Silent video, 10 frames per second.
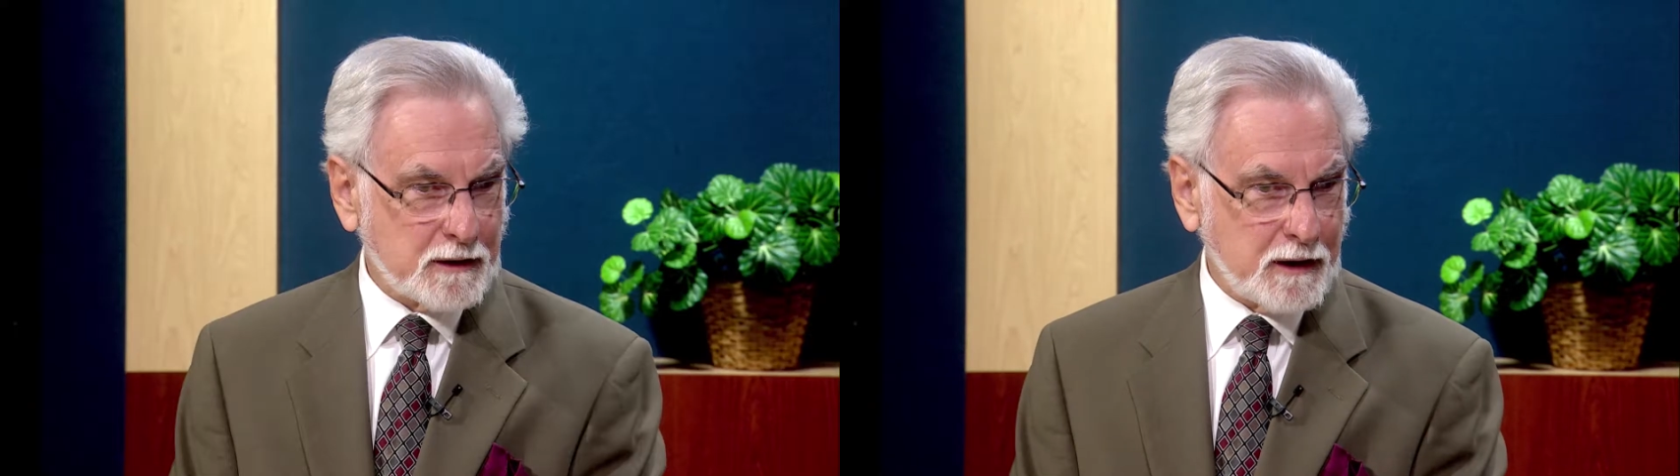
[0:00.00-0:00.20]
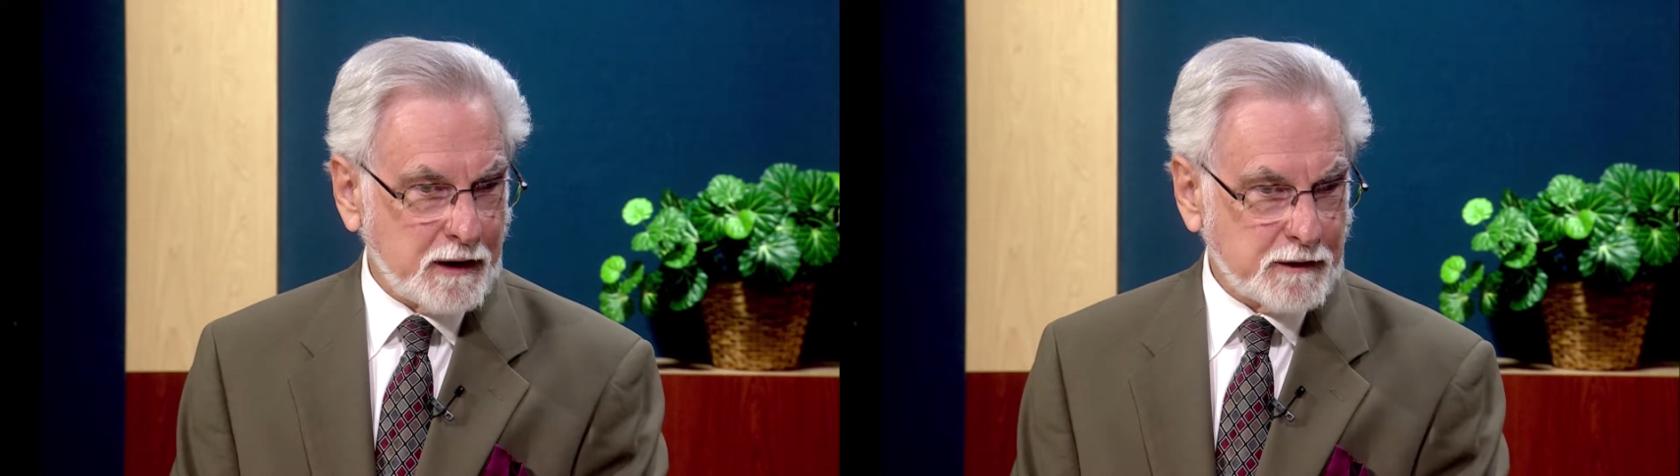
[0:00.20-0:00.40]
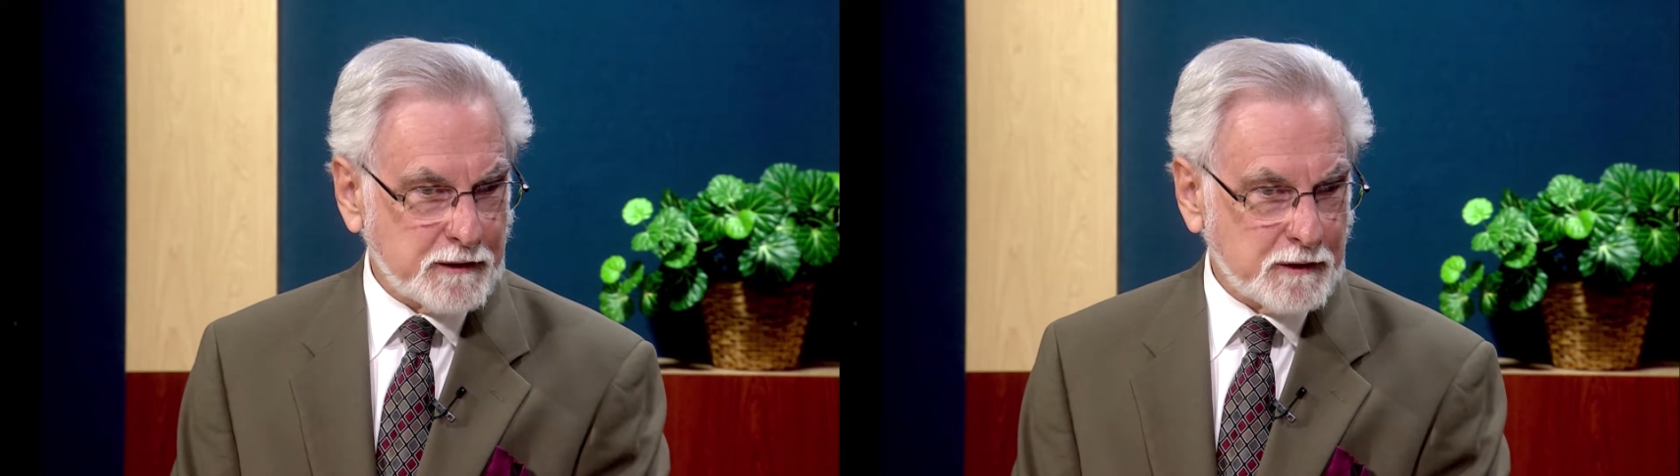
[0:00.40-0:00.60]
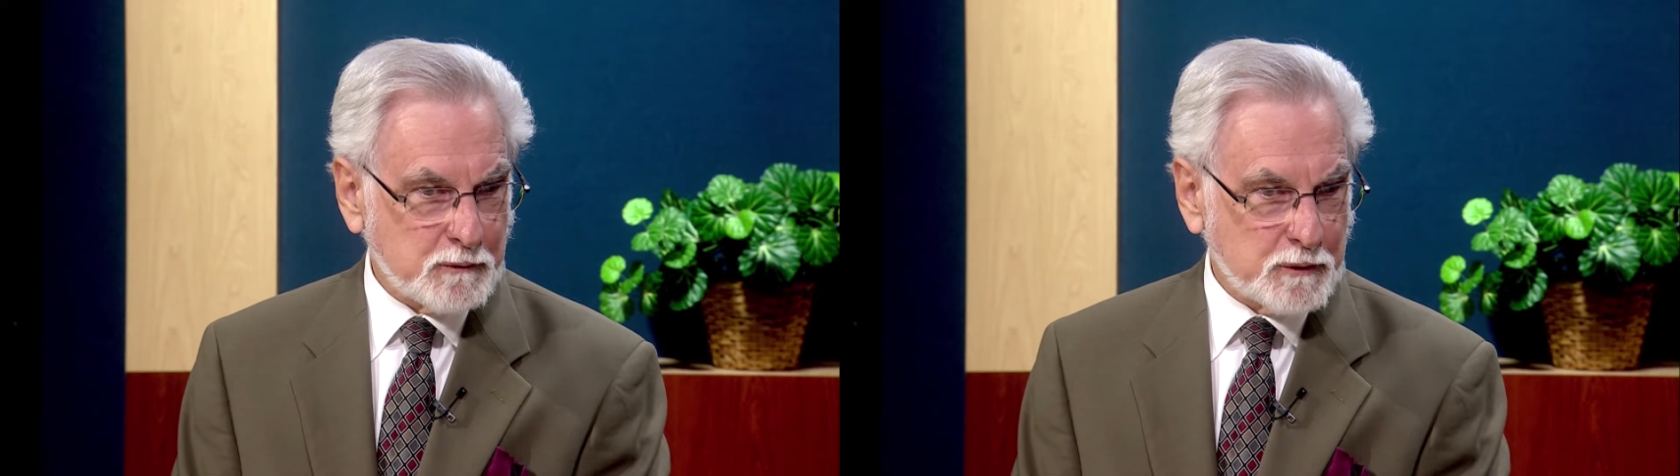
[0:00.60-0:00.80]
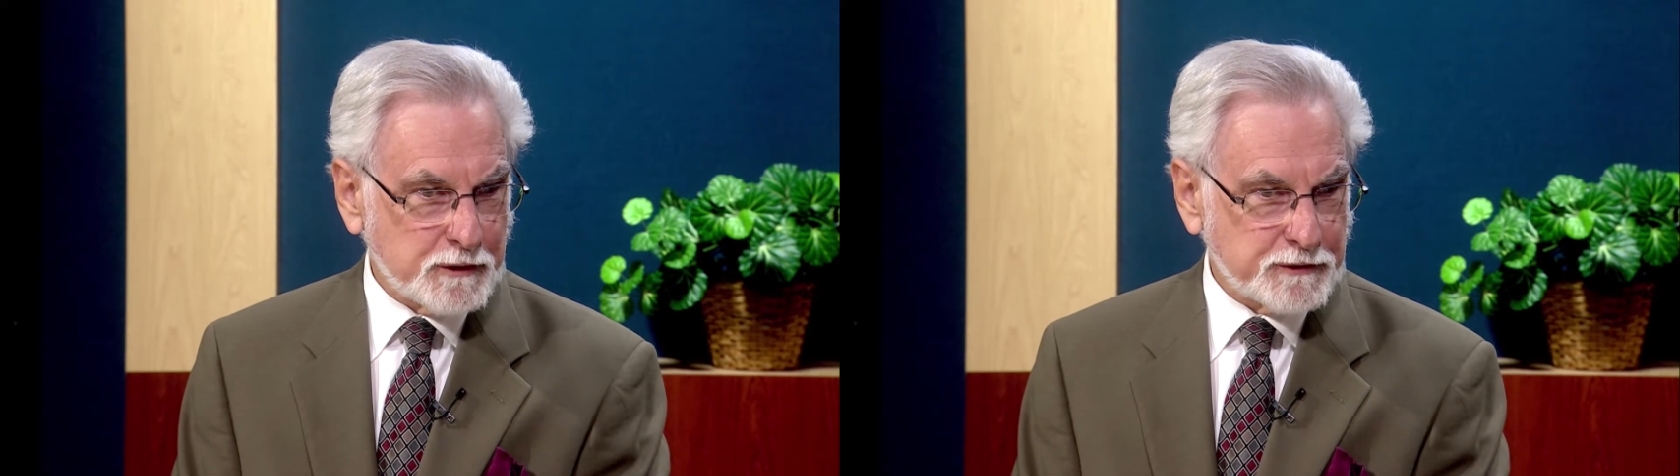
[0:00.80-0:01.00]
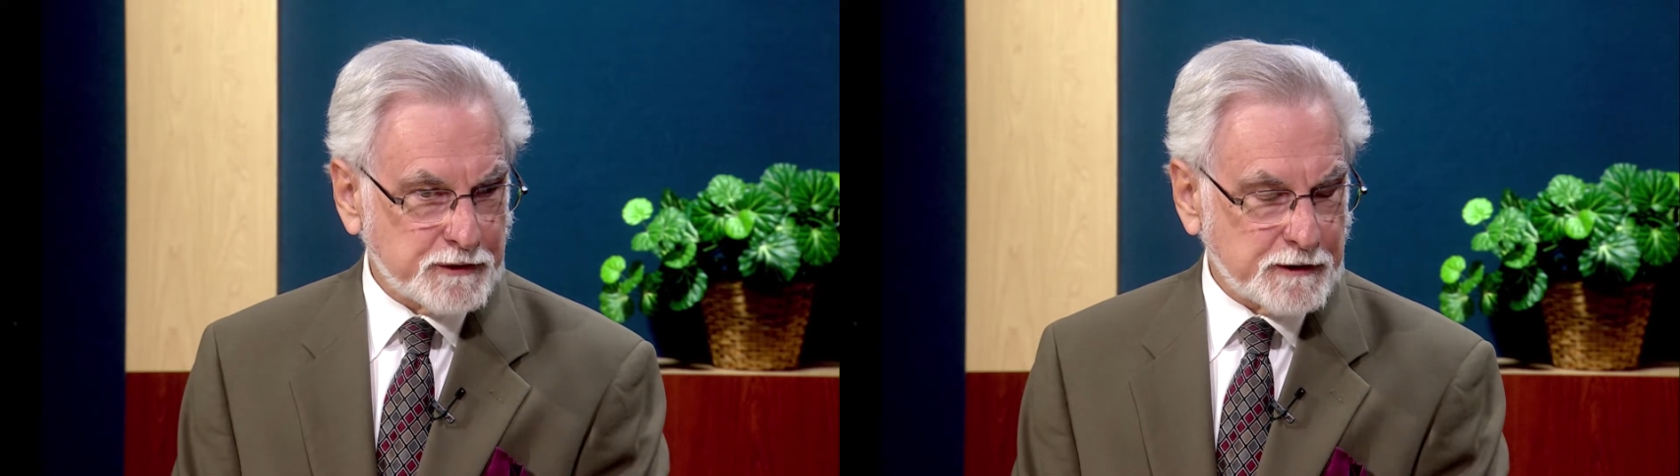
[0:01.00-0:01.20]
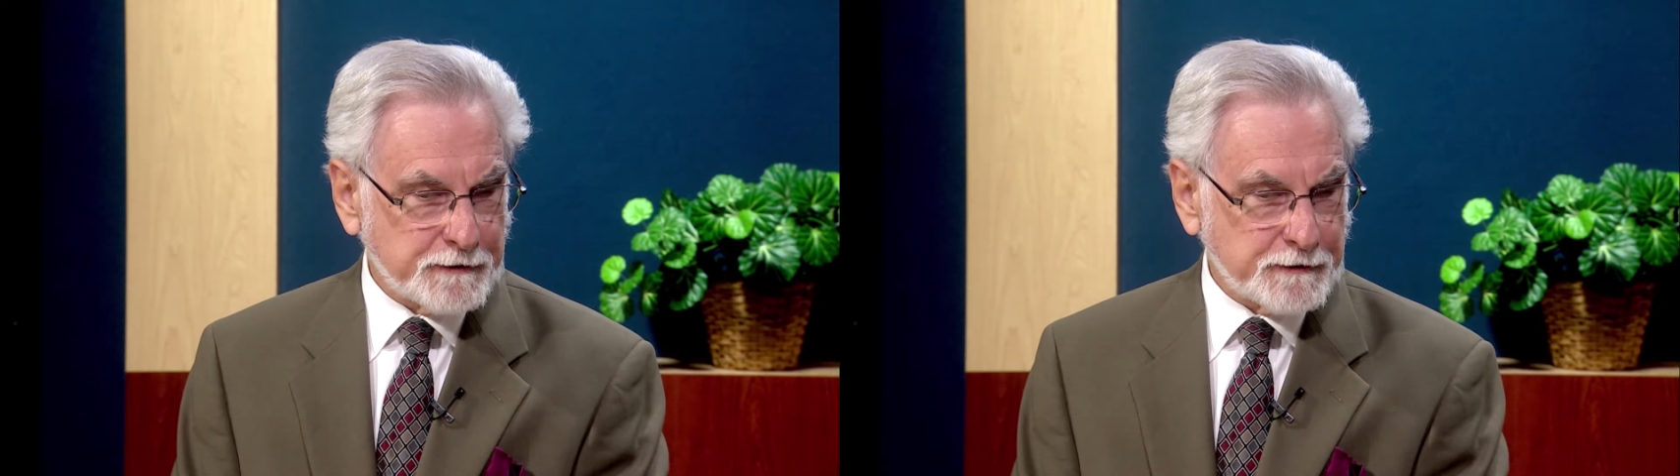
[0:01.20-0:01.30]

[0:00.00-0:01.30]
client that was